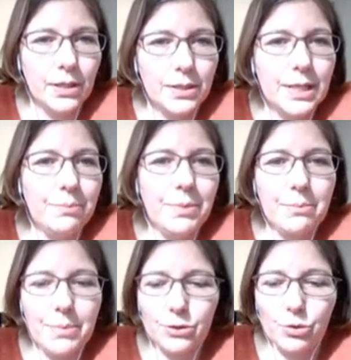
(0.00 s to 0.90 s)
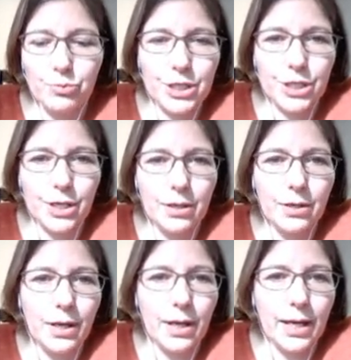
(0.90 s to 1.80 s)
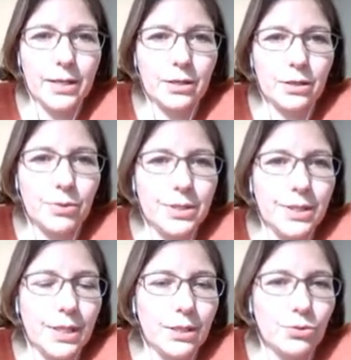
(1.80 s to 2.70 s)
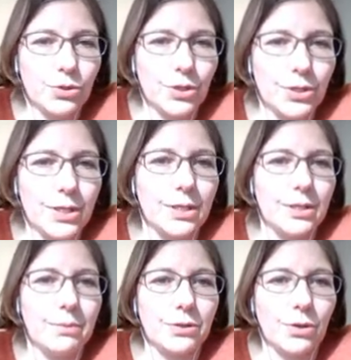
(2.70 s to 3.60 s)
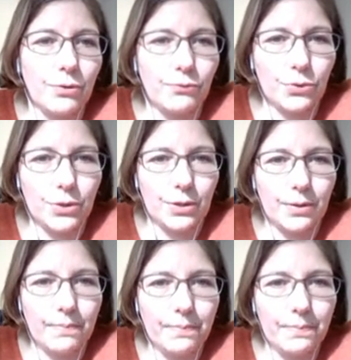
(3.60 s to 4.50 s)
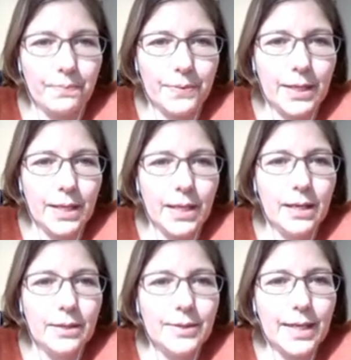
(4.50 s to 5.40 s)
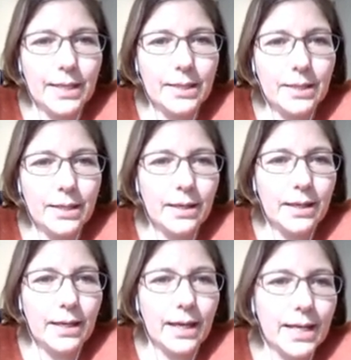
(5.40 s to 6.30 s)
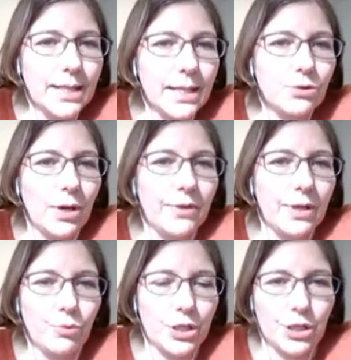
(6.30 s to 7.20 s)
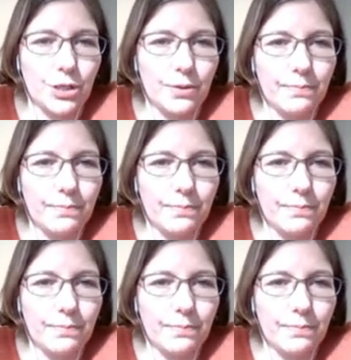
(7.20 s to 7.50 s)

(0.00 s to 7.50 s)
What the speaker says: keeping plateau pressure under 28 to 30 centimeters of water. Then, assess driving pressure.